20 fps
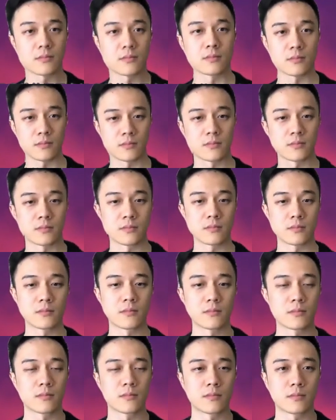
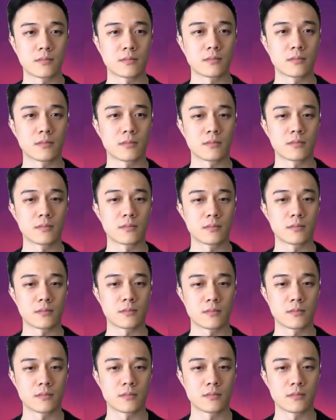
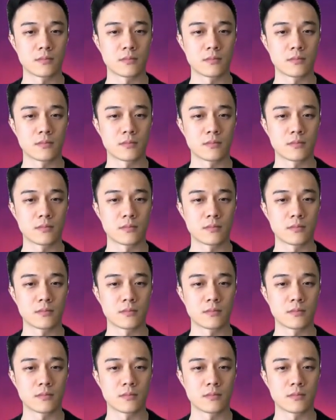[no speech]